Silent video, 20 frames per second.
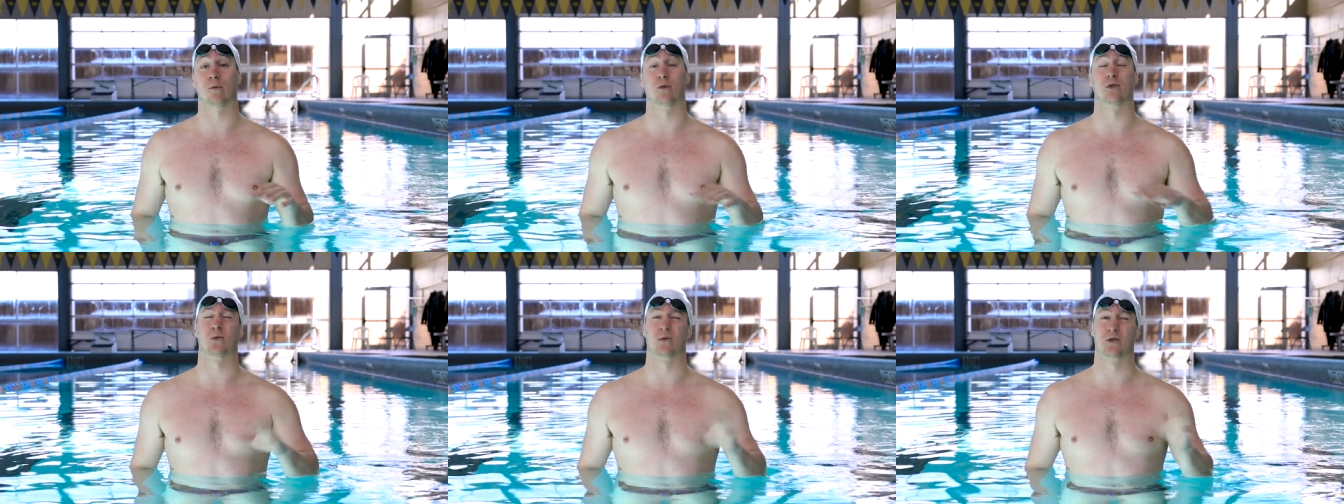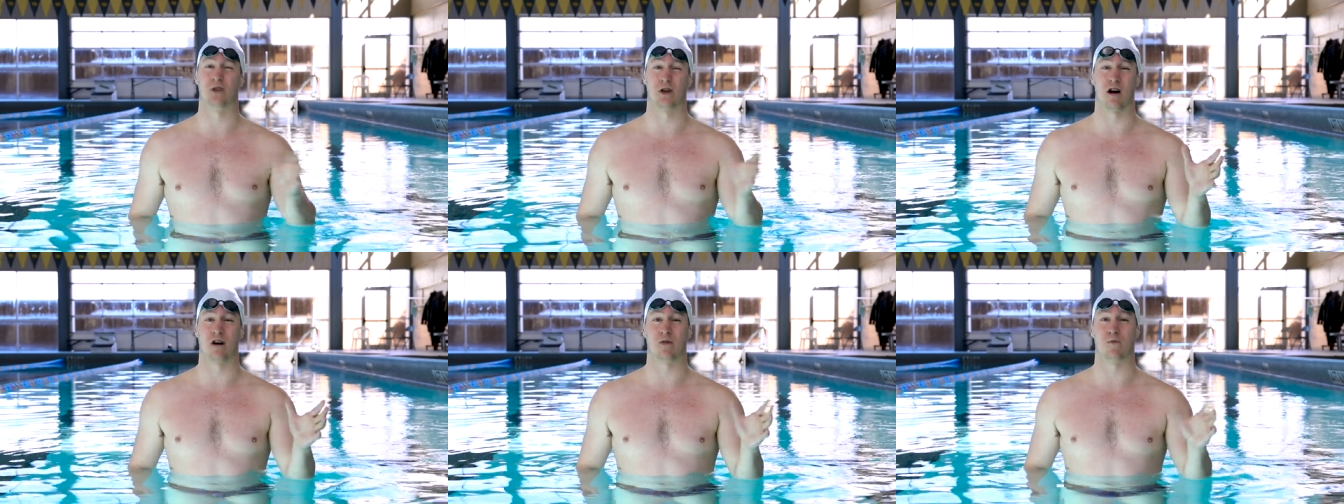which we'll
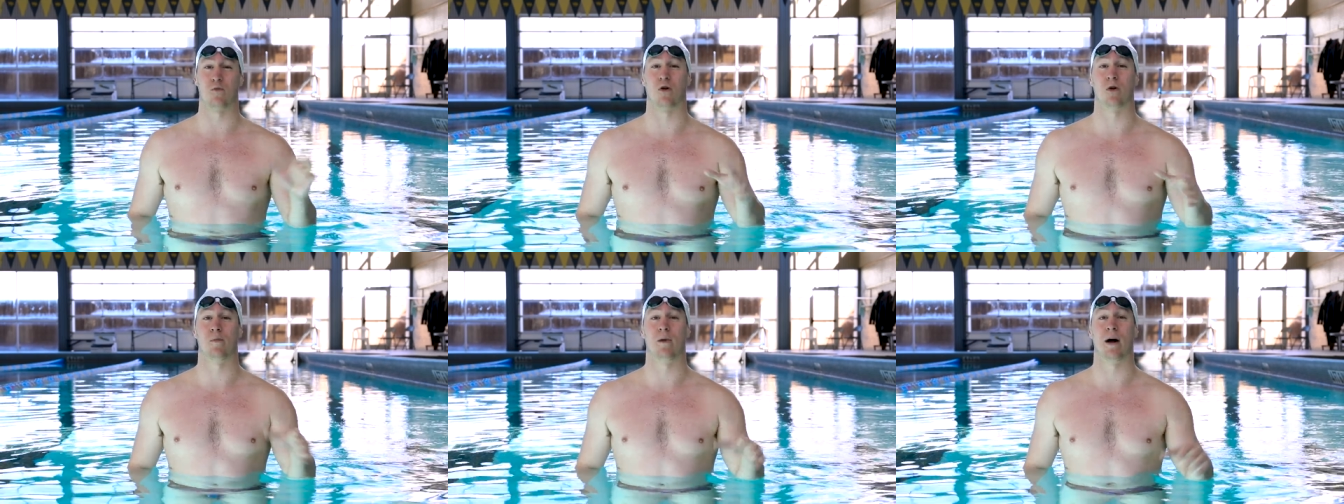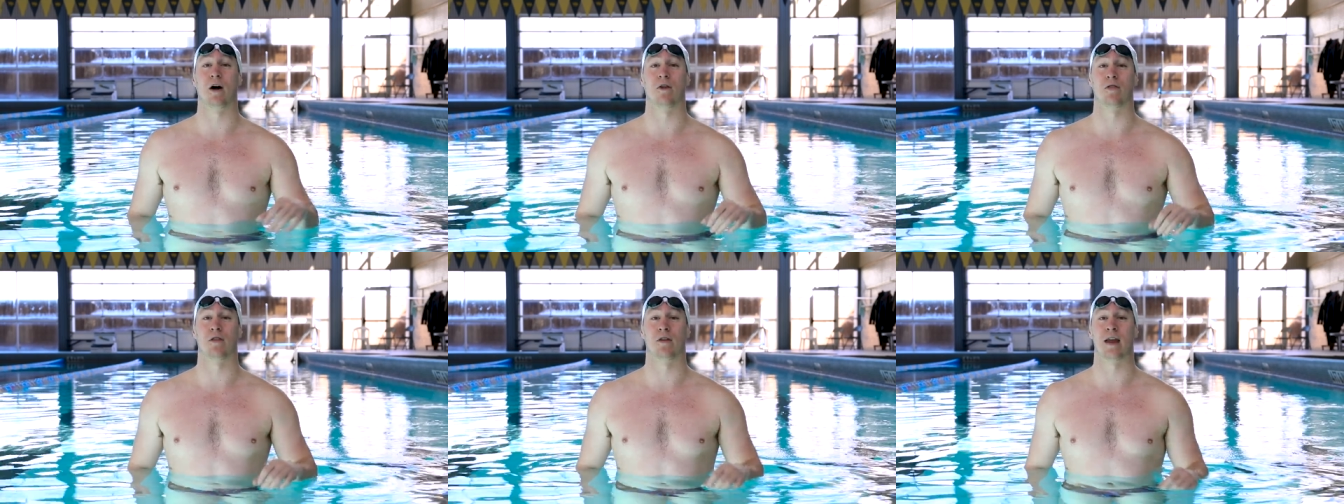talk more
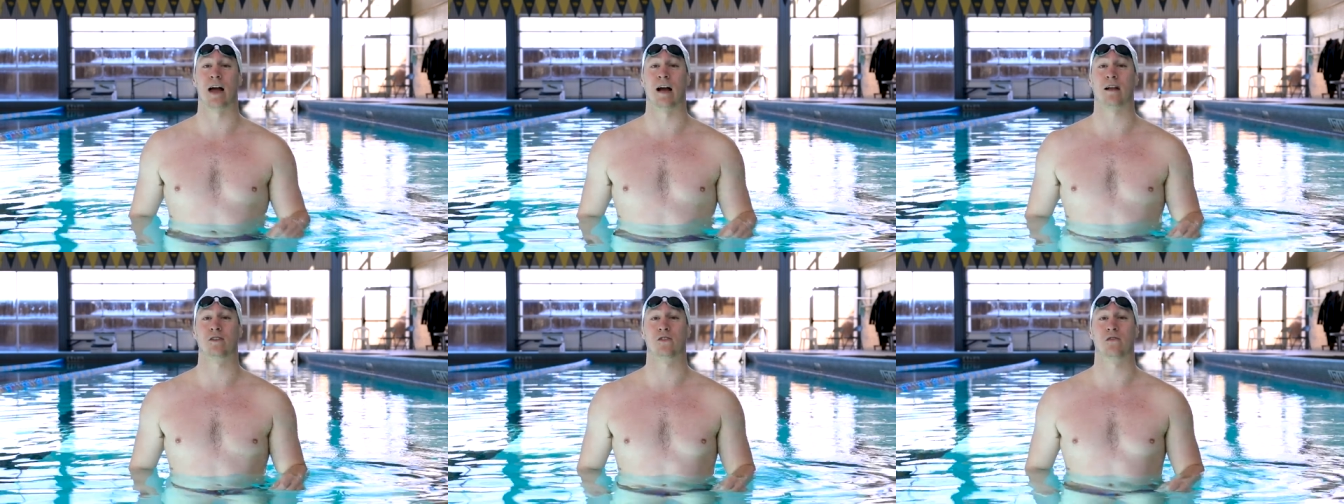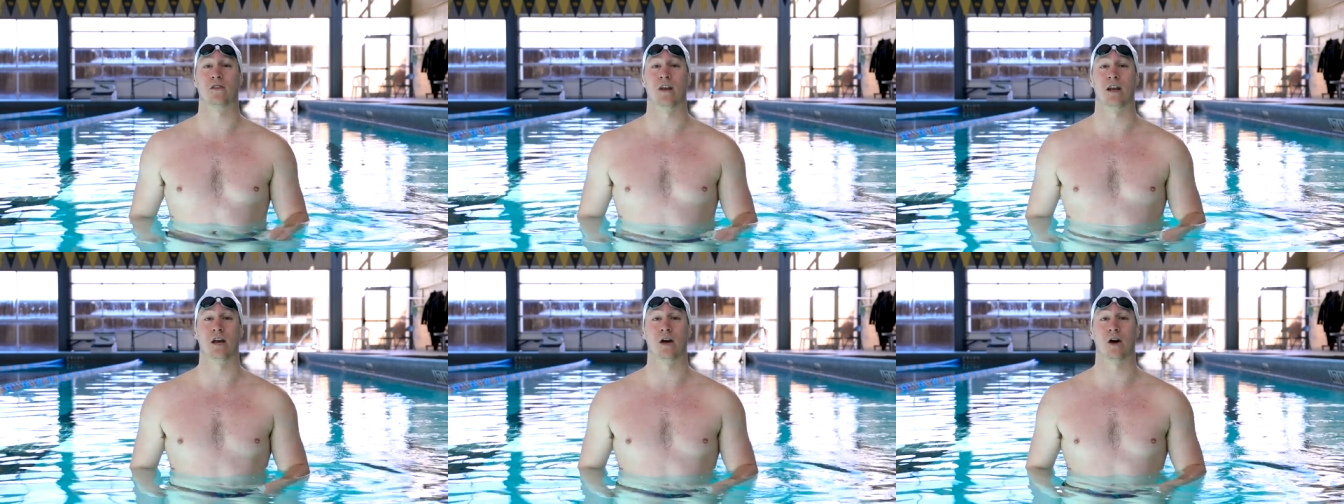about in the next
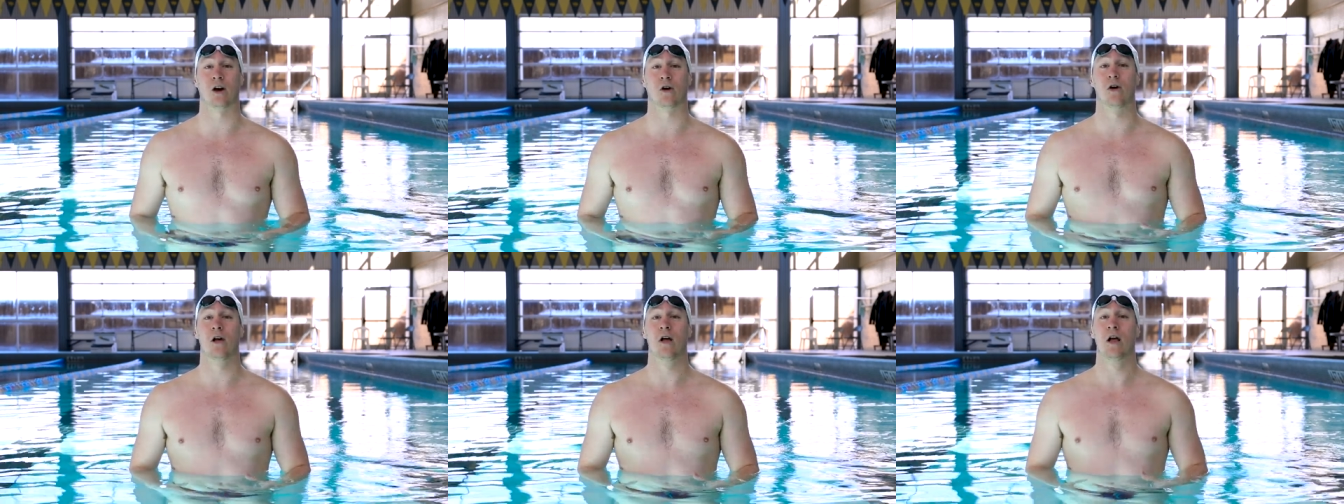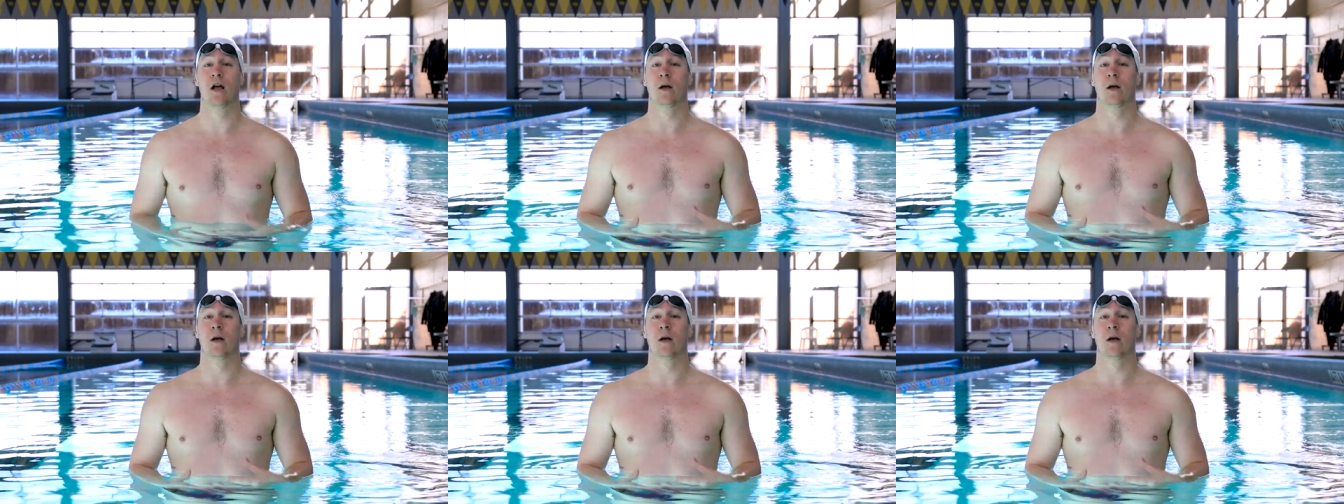video.